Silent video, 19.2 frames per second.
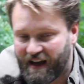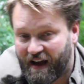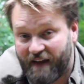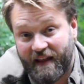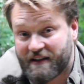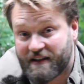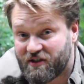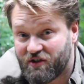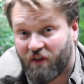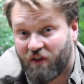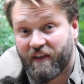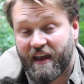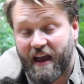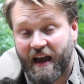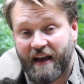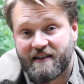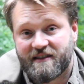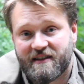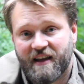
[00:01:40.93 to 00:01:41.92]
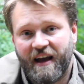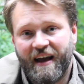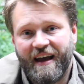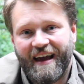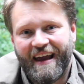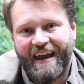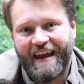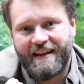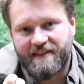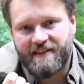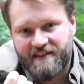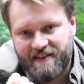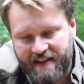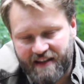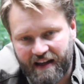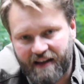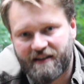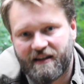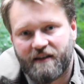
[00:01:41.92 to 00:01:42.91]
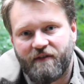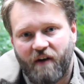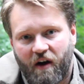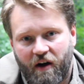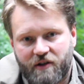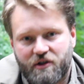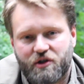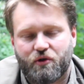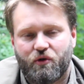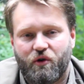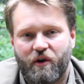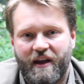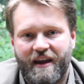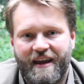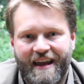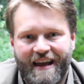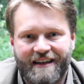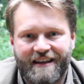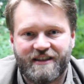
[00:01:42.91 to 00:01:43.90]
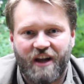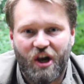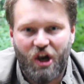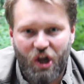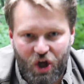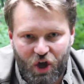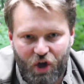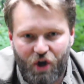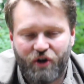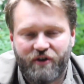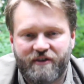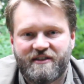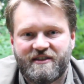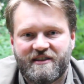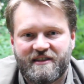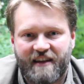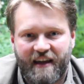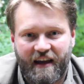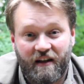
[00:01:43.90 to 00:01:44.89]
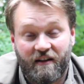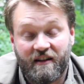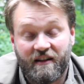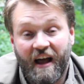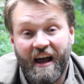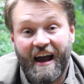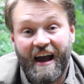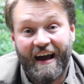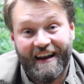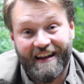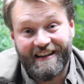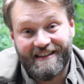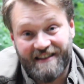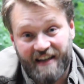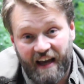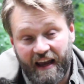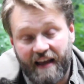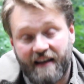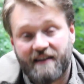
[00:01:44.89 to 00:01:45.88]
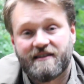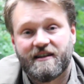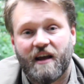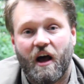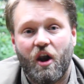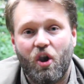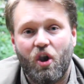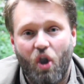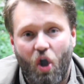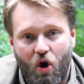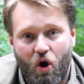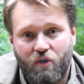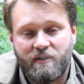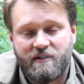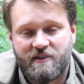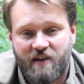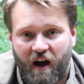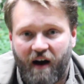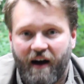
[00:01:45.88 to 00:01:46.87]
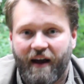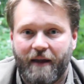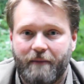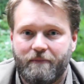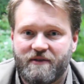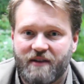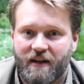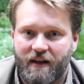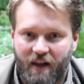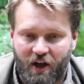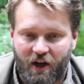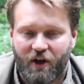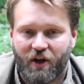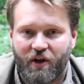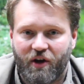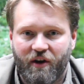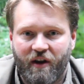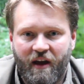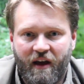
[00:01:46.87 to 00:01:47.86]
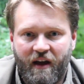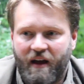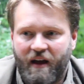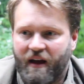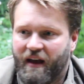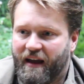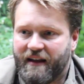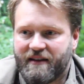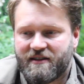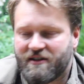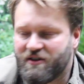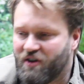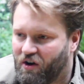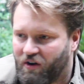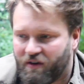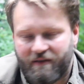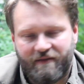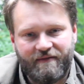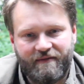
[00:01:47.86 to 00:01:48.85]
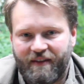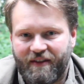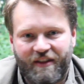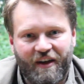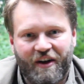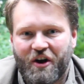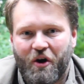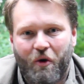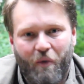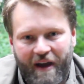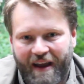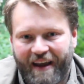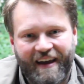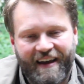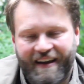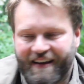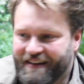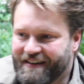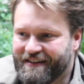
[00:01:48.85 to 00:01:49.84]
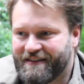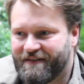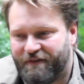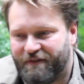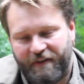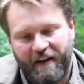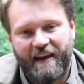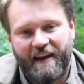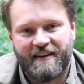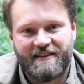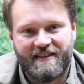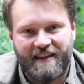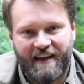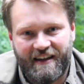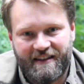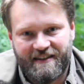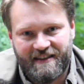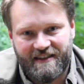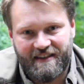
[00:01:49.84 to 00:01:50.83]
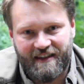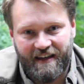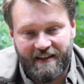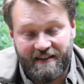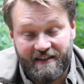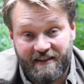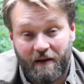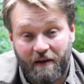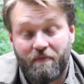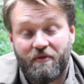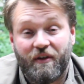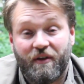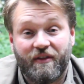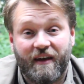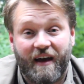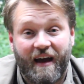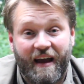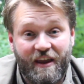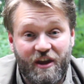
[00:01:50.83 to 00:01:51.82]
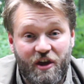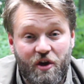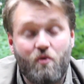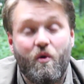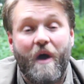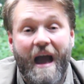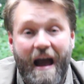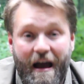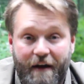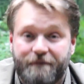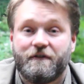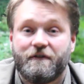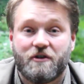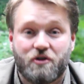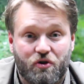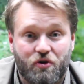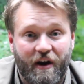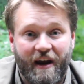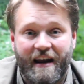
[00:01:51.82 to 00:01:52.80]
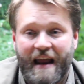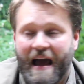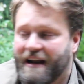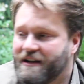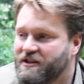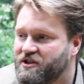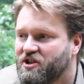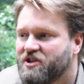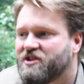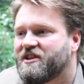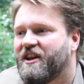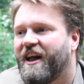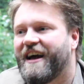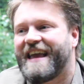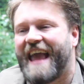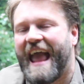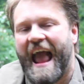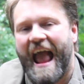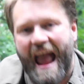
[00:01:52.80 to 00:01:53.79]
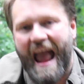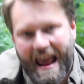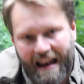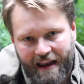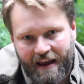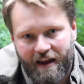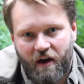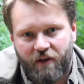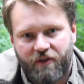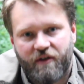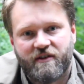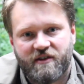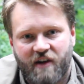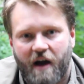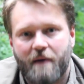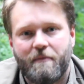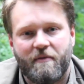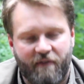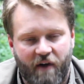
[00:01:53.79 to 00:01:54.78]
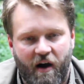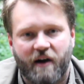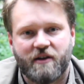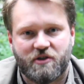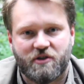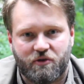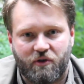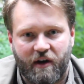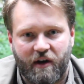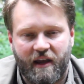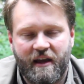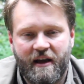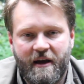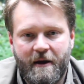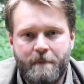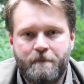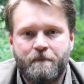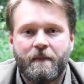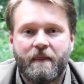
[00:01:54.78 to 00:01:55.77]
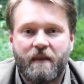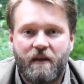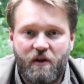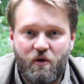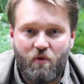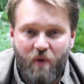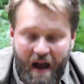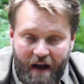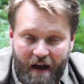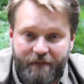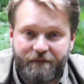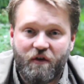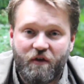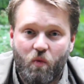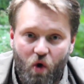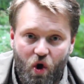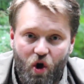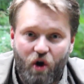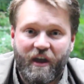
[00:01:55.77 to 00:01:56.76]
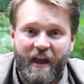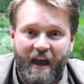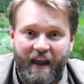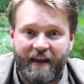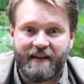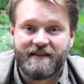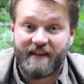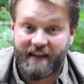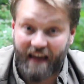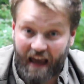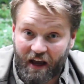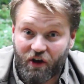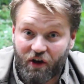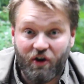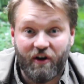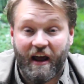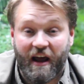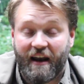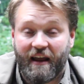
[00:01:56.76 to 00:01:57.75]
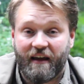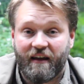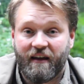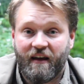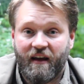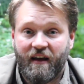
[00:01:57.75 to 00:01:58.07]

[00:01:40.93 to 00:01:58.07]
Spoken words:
And that's not the case. Instinctive archery is a learned skill, and it takes a long time to learn. It's not the quick fix. It's something that you have to train at. Just like any other type of archery, you have to work at it to get good at it.